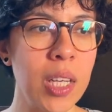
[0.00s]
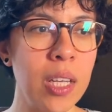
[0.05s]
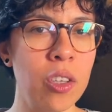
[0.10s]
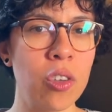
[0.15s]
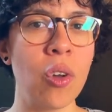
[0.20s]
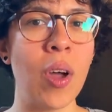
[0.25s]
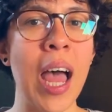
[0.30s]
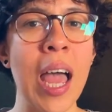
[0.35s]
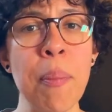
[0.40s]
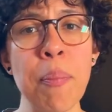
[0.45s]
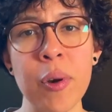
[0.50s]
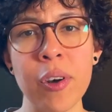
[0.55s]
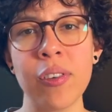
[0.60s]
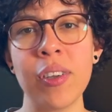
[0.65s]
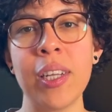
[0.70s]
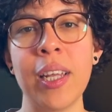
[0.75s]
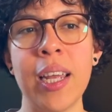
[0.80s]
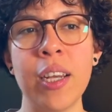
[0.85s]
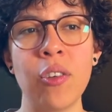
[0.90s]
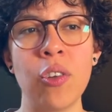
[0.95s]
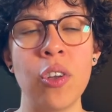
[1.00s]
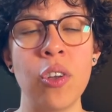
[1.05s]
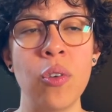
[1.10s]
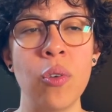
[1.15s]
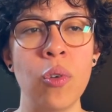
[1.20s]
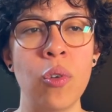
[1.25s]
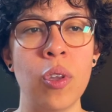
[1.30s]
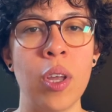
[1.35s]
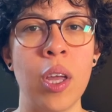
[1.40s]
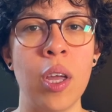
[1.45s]
So I personally like to
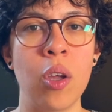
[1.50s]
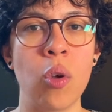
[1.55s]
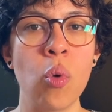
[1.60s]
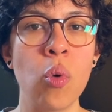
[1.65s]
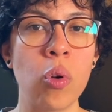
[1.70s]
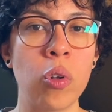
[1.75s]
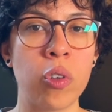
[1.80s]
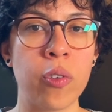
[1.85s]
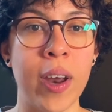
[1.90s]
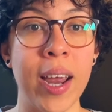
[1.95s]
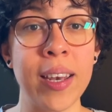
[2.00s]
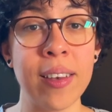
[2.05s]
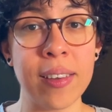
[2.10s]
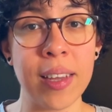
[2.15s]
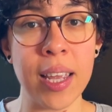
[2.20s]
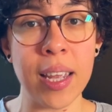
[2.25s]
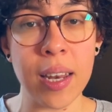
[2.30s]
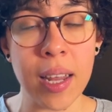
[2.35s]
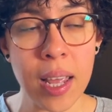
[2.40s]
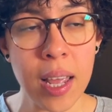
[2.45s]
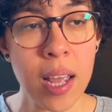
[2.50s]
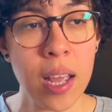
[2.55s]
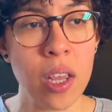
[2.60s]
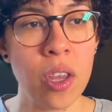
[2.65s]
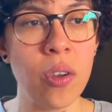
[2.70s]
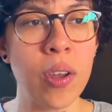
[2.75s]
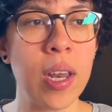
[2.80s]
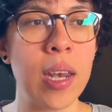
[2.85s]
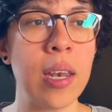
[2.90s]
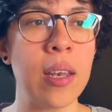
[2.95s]
use uh, Google Translate.
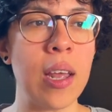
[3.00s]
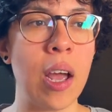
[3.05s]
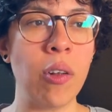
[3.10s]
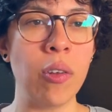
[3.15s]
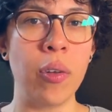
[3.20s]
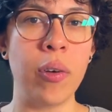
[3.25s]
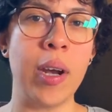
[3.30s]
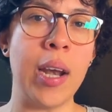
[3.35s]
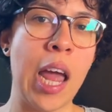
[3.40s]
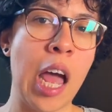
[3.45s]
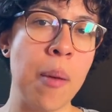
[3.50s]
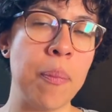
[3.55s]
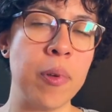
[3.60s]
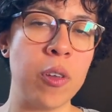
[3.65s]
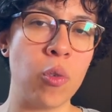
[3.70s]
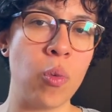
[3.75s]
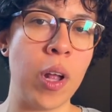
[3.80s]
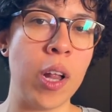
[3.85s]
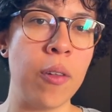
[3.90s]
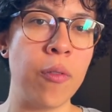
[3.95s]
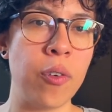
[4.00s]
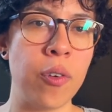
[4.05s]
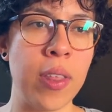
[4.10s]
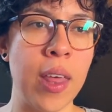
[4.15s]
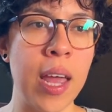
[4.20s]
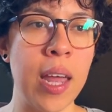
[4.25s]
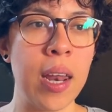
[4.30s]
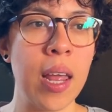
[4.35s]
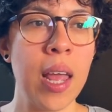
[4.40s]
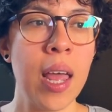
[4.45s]
You can download an app as well for
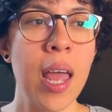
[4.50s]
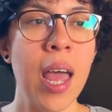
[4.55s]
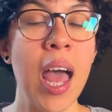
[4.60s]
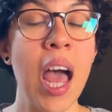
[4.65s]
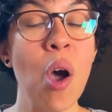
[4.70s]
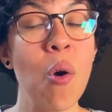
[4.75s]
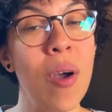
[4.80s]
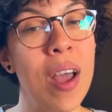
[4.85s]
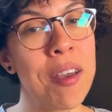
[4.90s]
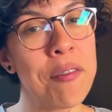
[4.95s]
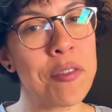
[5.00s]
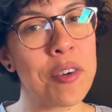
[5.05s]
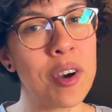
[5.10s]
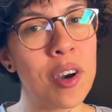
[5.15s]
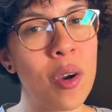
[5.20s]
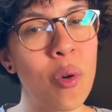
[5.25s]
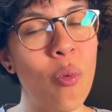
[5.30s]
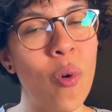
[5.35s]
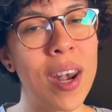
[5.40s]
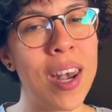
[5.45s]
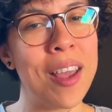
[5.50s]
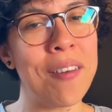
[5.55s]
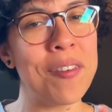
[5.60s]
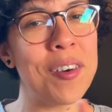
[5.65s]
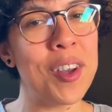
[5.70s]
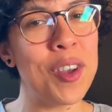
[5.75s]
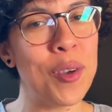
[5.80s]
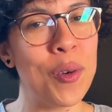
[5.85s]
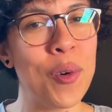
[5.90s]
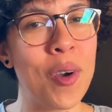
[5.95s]
that. However, whenever
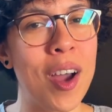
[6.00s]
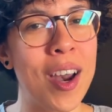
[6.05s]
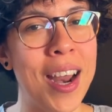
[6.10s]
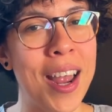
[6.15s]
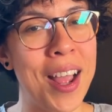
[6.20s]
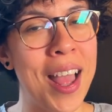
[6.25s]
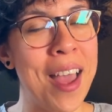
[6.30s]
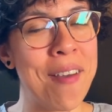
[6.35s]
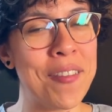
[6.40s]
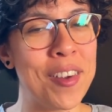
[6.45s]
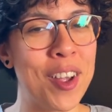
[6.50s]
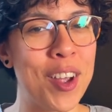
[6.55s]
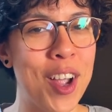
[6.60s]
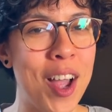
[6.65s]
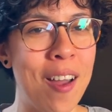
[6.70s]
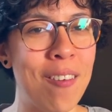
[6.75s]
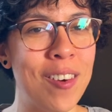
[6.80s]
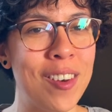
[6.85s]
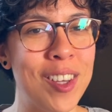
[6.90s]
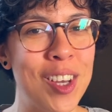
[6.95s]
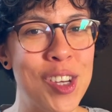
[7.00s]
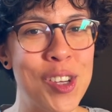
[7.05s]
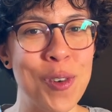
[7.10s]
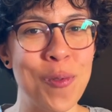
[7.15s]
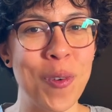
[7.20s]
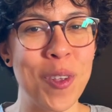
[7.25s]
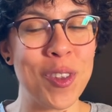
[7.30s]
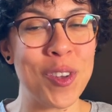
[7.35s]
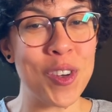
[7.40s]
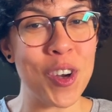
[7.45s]
you are having a conversation
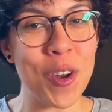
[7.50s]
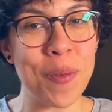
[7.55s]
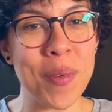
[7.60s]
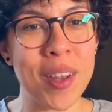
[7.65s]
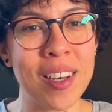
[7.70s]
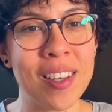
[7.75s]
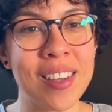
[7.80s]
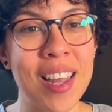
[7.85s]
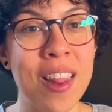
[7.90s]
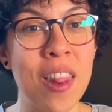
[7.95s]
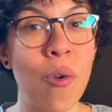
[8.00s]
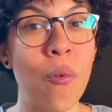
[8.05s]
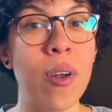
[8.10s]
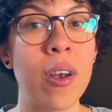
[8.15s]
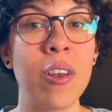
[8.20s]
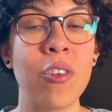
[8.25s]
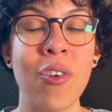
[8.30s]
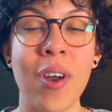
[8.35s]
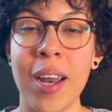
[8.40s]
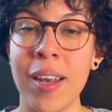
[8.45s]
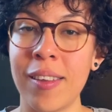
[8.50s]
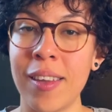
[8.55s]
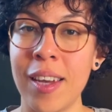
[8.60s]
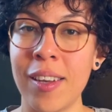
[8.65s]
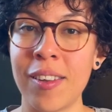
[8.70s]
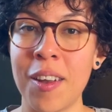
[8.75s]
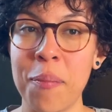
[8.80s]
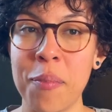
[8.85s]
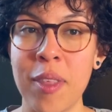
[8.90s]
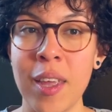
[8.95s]
with Germans and they want to translate
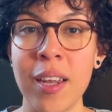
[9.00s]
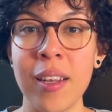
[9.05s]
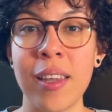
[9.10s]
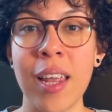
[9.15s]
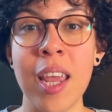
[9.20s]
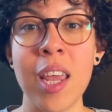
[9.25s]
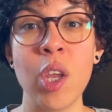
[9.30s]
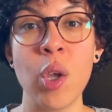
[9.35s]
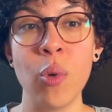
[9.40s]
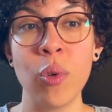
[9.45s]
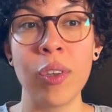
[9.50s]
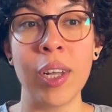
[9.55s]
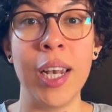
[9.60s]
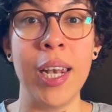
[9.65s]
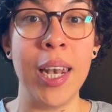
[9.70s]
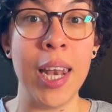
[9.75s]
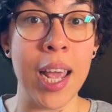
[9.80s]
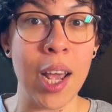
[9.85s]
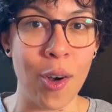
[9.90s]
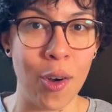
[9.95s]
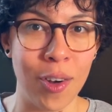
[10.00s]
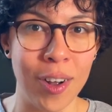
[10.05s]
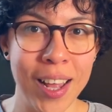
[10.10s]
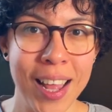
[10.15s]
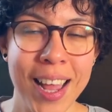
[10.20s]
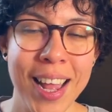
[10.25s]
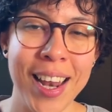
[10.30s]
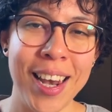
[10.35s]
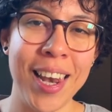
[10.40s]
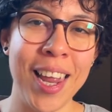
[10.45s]
something, they use Leo.
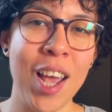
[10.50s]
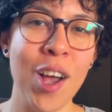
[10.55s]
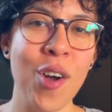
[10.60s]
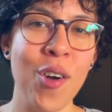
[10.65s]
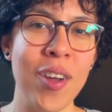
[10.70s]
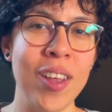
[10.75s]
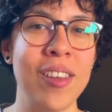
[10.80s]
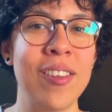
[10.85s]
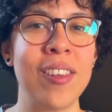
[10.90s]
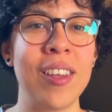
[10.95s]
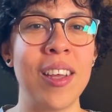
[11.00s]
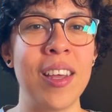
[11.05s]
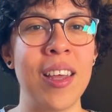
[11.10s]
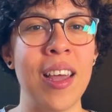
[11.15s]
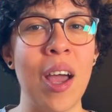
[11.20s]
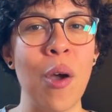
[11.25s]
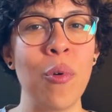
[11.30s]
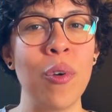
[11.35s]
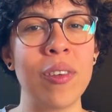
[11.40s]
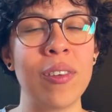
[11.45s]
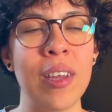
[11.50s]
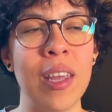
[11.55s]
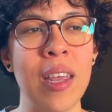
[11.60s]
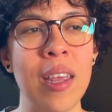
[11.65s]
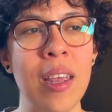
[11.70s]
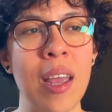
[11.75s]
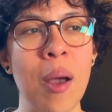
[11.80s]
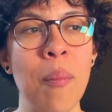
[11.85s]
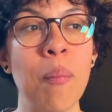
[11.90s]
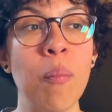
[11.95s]
Leo is the, I would
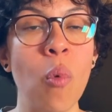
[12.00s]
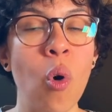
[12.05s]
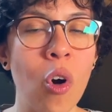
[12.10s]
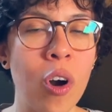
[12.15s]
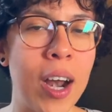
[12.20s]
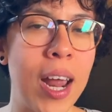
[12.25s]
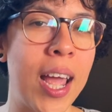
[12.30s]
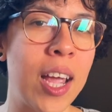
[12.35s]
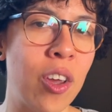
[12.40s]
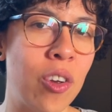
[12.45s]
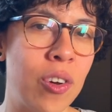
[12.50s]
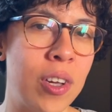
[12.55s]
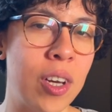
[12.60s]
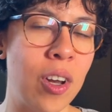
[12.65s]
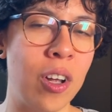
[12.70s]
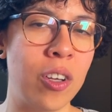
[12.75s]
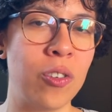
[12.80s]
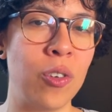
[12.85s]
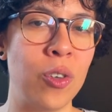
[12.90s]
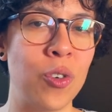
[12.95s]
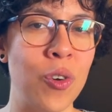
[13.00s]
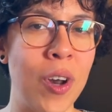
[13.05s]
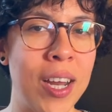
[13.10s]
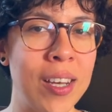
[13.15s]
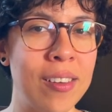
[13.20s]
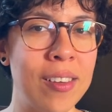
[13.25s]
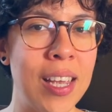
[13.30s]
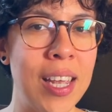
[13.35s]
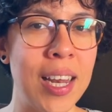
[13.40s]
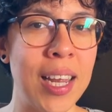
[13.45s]
say, a more accurate also
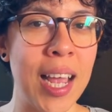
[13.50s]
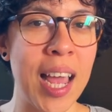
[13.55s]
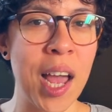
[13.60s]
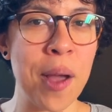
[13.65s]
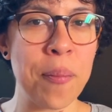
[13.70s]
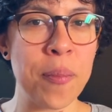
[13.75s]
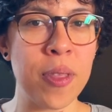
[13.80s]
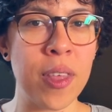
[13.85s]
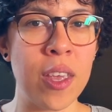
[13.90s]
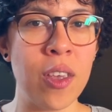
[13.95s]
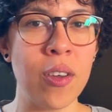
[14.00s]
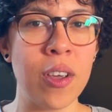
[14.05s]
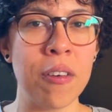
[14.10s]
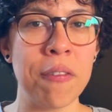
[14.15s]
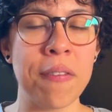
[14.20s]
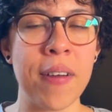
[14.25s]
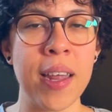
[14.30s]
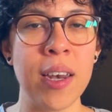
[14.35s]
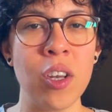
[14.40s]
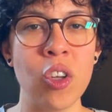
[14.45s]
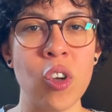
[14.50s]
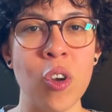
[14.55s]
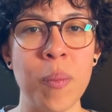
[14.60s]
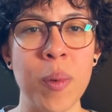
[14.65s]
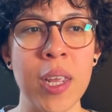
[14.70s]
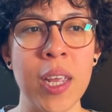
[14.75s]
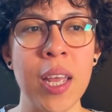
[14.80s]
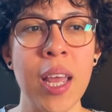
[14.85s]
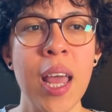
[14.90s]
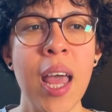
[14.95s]
translating app that you can find in
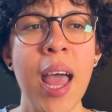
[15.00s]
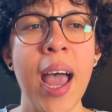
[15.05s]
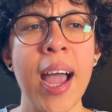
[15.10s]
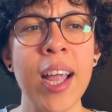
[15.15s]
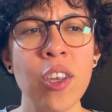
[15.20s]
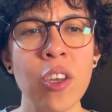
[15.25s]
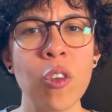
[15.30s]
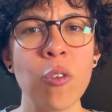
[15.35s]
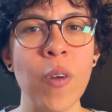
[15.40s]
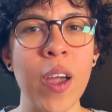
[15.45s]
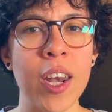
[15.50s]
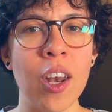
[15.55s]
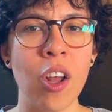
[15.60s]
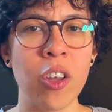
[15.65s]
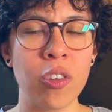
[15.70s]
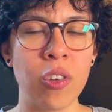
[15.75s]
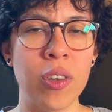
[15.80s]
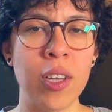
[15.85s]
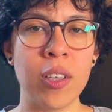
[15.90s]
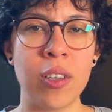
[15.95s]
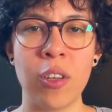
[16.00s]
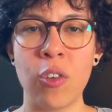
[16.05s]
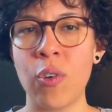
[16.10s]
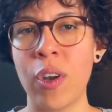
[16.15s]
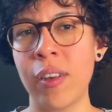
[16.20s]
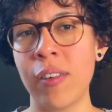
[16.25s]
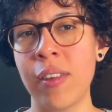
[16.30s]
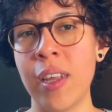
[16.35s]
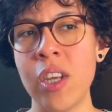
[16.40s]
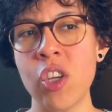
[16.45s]
Germany. I just find also that the
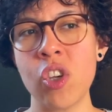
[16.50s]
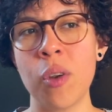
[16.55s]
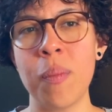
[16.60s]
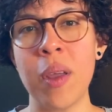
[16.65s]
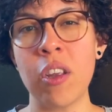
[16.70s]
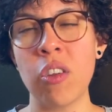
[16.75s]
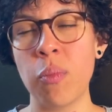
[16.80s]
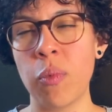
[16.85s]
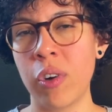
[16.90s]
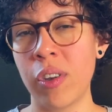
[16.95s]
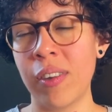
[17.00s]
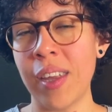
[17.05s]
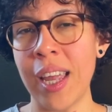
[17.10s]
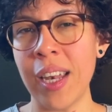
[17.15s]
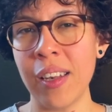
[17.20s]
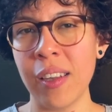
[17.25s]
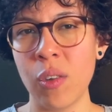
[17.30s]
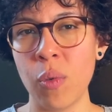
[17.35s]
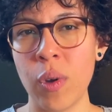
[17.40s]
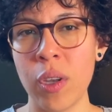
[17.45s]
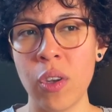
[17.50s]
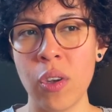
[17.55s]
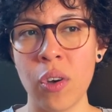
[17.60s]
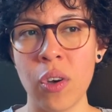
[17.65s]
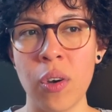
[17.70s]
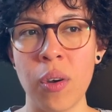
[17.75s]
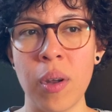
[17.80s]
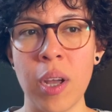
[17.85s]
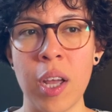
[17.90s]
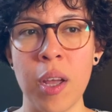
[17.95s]
translation makes more sense when
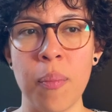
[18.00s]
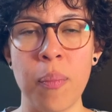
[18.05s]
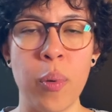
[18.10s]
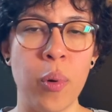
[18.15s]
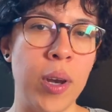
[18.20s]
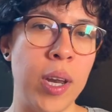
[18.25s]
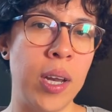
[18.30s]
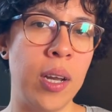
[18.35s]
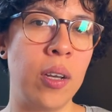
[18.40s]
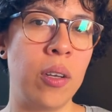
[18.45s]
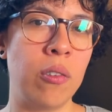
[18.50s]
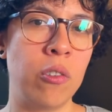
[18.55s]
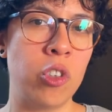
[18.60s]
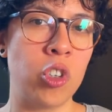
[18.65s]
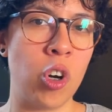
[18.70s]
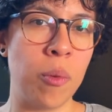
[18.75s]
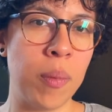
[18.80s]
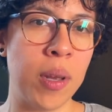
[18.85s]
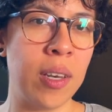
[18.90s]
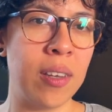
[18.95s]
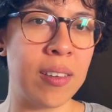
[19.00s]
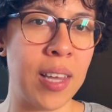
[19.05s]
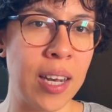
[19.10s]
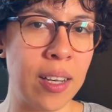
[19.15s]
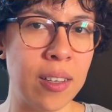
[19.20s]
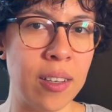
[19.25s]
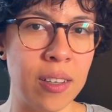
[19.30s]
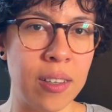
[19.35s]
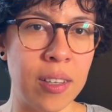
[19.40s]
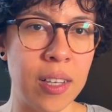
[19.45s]
you're uh, putting German
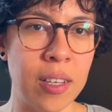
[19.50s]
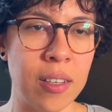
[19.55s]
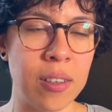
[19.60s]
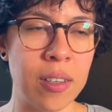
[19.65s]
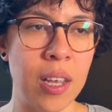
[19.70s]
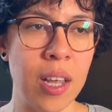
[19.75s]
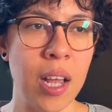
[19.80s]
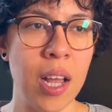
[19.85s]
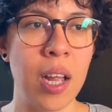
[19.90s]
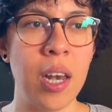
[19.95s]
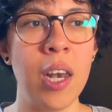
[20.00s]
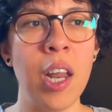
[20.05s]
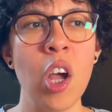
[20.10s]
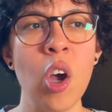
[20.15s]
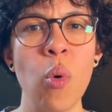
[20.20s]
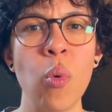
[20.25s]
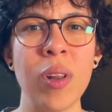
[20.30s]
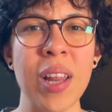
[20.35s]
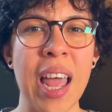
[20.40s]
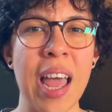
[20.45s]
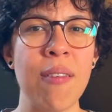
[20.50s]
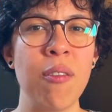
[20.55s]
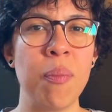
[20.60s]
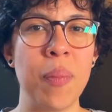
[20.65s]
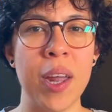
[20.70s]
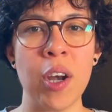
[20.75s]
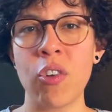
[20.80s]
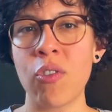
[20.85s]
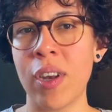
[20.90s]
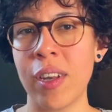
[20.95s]
sentences Leo will have a
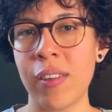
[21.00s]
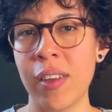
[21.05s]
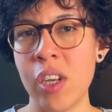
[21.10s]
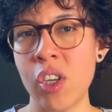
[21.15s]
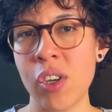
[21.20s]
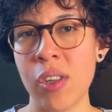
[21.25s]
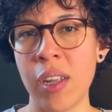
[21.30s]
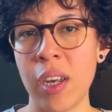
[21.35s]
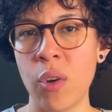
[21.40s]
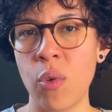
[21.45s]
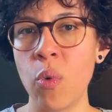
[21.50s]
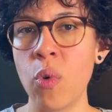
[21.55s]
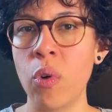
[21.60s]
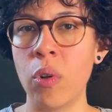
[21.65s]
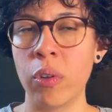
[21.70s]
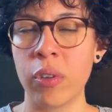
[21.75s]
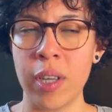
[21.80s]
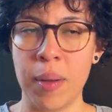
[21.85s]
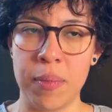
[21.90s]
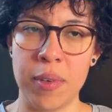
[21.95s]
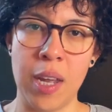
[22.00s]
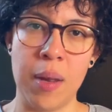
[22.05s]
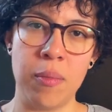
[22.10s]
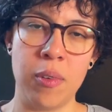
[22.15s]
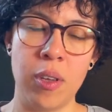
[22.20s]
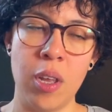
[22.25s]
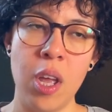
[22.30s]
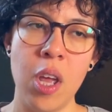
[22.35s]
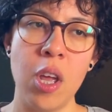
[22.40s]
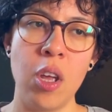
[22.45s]
better translation than Google
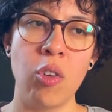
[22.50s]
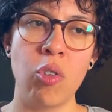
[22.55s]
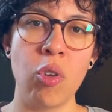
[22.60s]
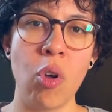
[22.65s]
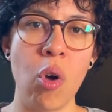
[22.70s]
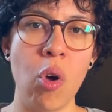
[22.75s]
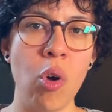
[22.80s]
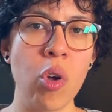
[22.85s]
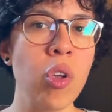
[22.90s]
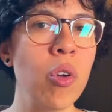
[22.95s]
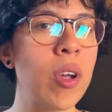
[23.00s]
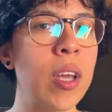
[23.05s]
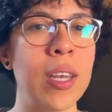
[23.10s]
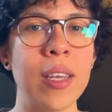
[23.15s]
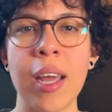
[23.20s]
sometimes. So you can